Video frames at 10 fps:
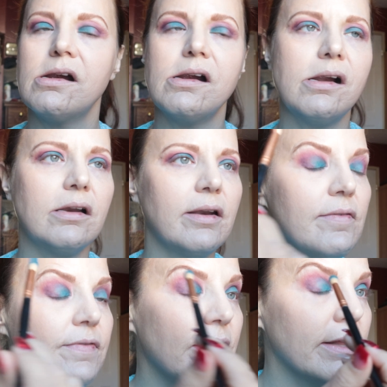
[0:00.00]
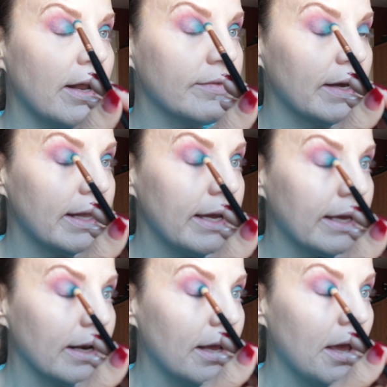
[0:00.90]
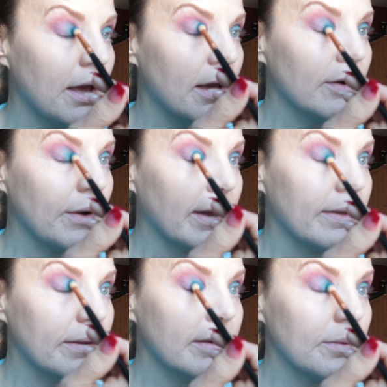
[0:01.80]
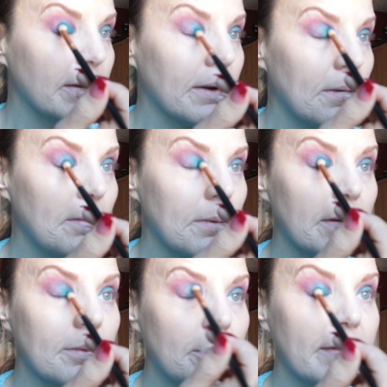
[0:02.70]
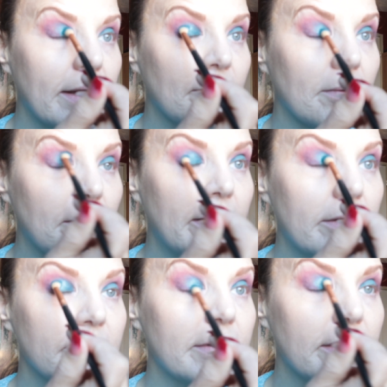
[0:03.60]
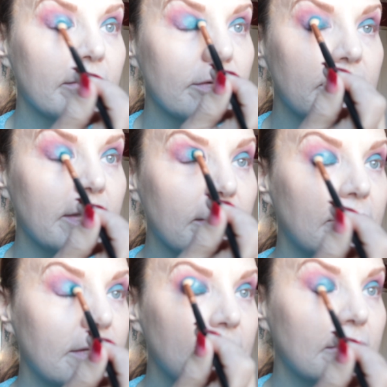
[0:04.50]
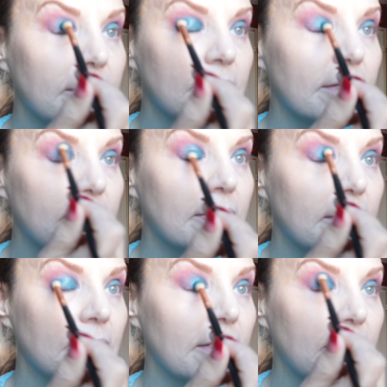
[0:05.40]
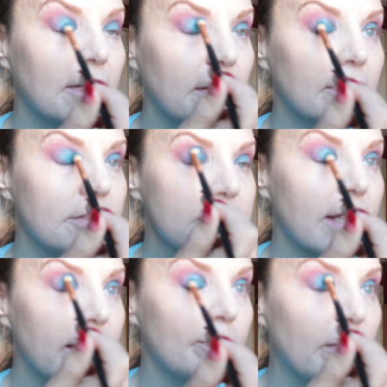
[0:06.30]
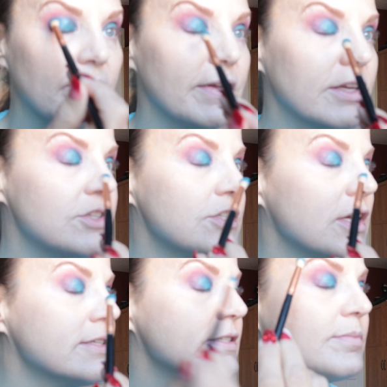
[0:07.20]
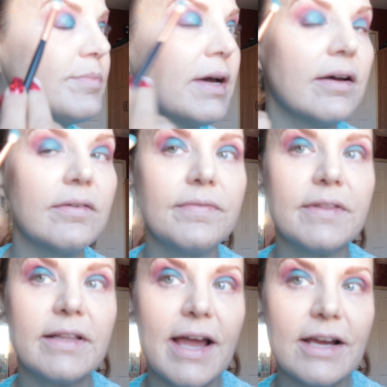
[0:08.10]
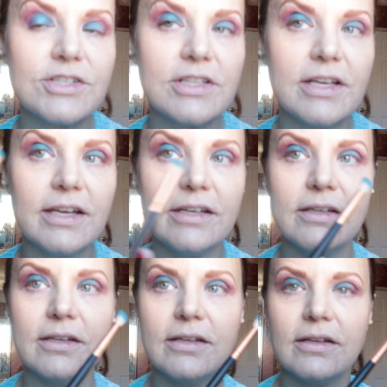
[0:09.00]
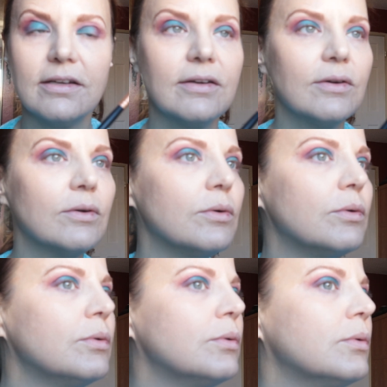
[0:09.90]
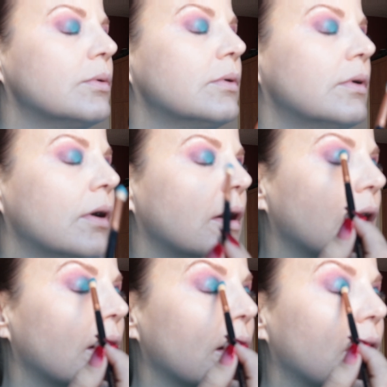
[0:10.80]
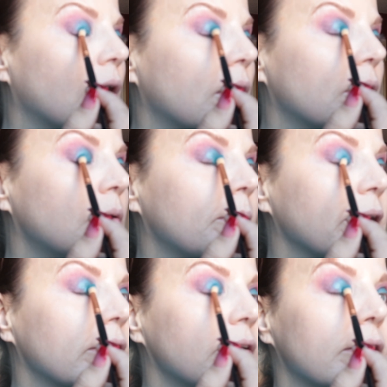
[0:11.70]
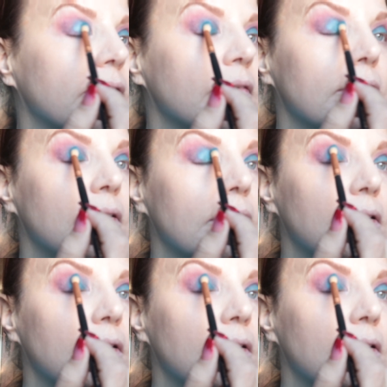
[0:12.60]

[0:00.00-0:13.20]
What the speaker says: not falling off. I like it. Okay, here we go. We're gonna put that right over the other teal. Just kind of buffing it just above the lash line. Ooh, oh my goodness.